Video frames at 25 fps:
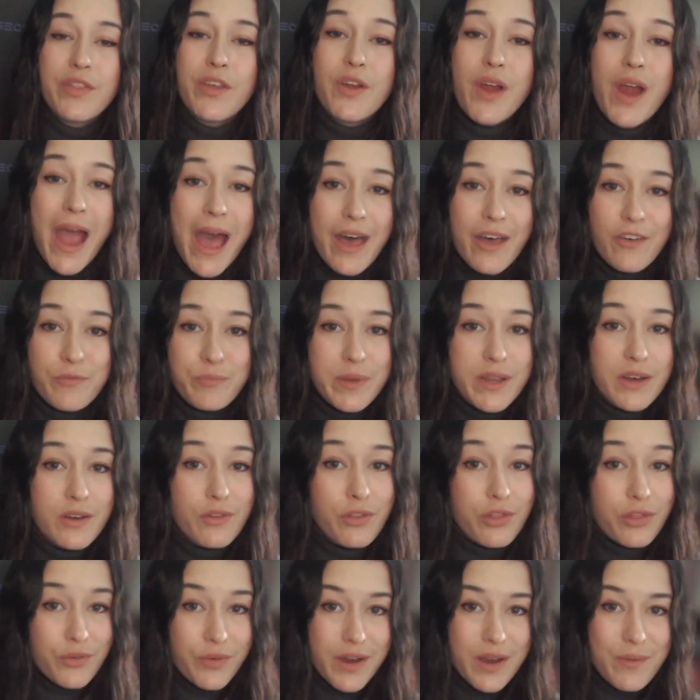There have been
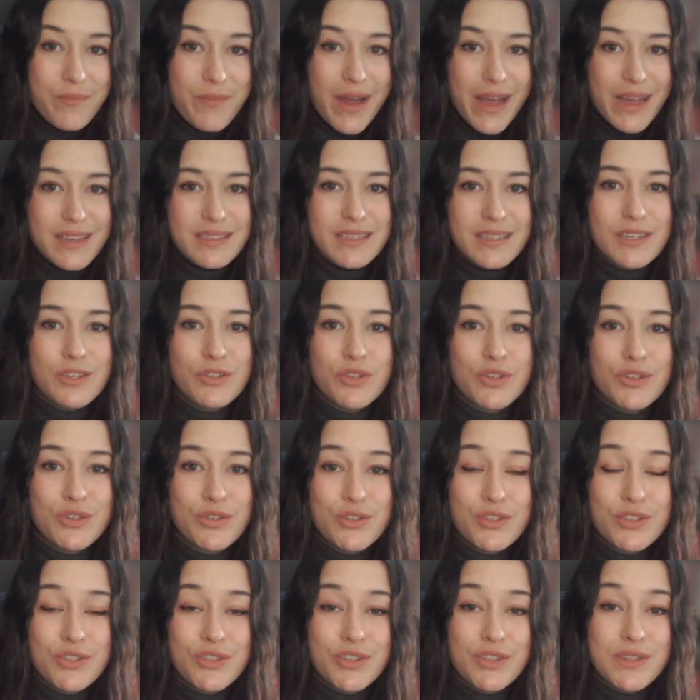3 mice
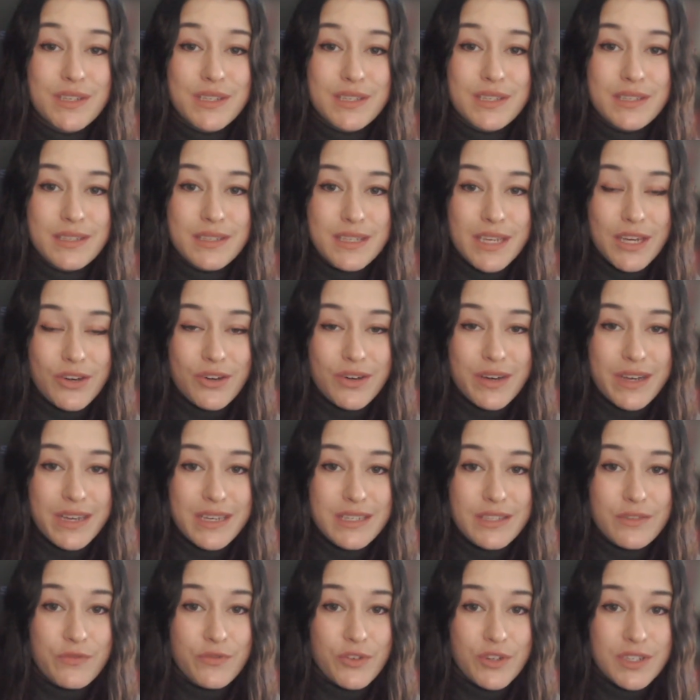introduced to this
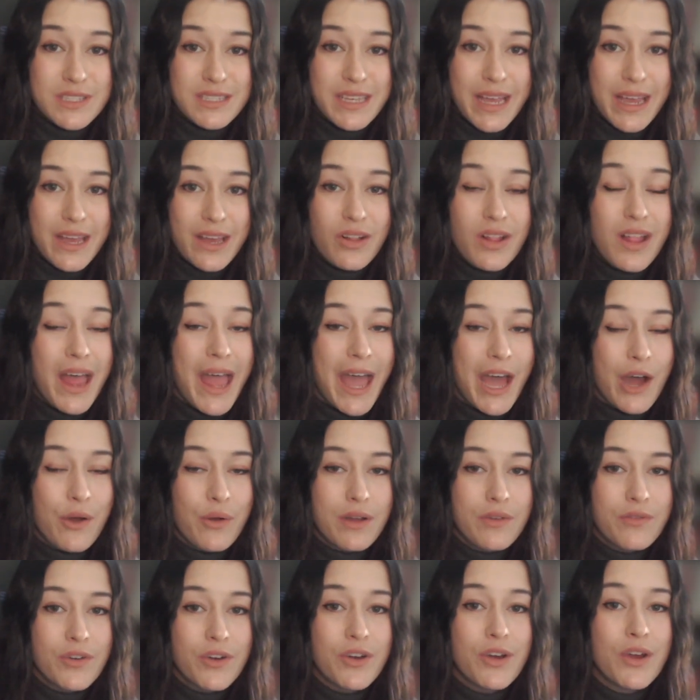series for sale,
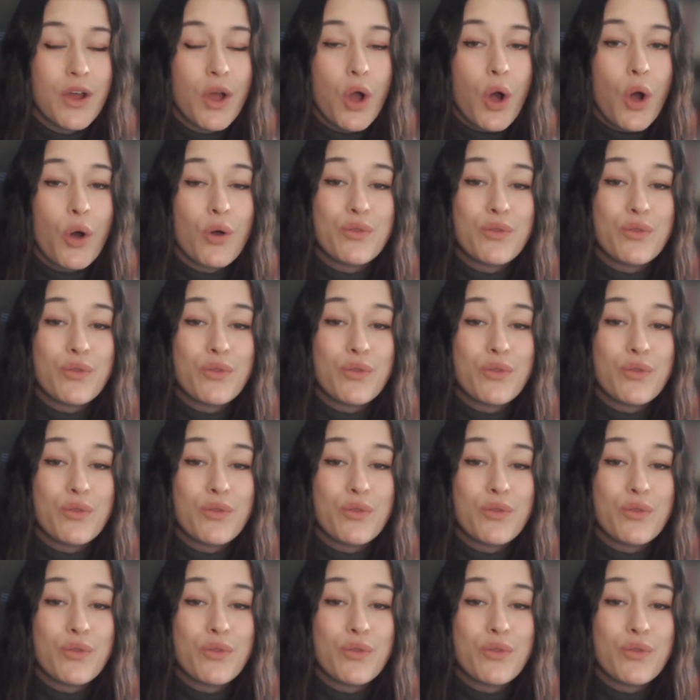however,